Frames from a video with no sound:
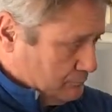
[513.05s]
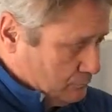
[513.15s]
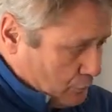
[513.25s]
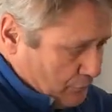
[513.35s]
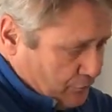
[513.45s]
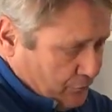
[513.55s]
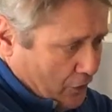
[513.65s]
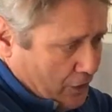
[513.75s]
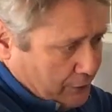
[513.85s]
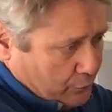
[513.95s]
one
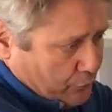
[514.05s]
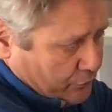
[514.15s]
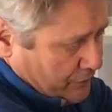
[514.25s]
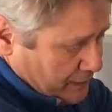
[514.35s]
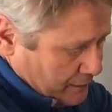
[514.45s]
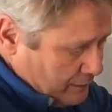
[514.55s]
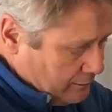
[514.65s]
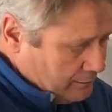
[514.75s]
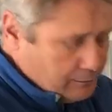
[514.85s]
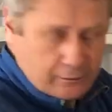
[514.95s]
final thing,
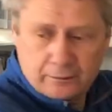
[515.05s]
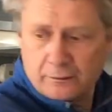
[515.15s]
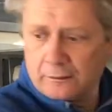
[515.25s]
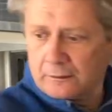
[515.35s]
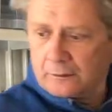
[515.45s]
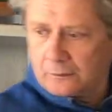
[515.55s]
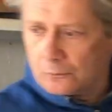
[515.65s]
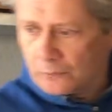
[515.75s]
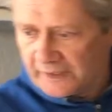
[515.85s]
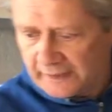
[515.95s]

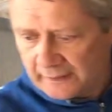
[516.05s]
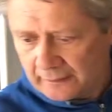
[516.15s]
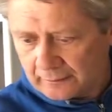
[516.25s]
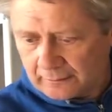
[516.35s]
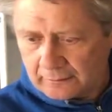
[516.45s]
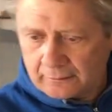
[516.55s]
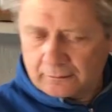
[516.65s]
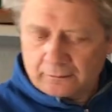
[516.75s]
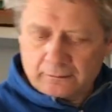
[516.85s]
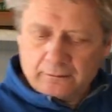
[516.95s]
we
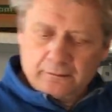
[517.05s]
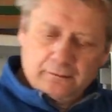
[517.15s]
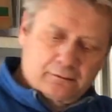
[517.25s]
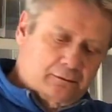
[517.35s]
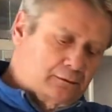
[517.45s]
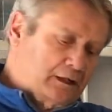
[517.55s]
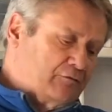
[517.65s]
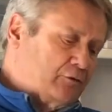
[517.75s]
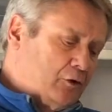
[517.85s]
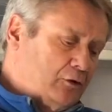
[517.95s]
have
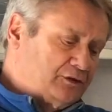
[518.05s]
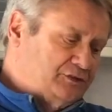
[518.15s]
got